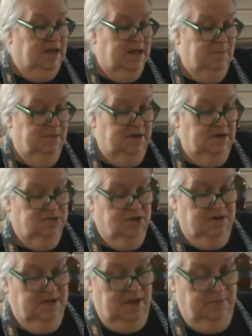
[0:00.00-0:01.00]
Keep it in a
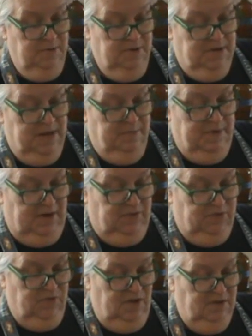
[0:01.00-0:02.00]
dark cupboard. Keep it out of
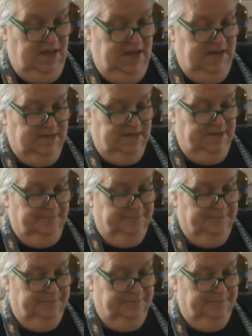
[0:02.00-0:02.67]
strong light.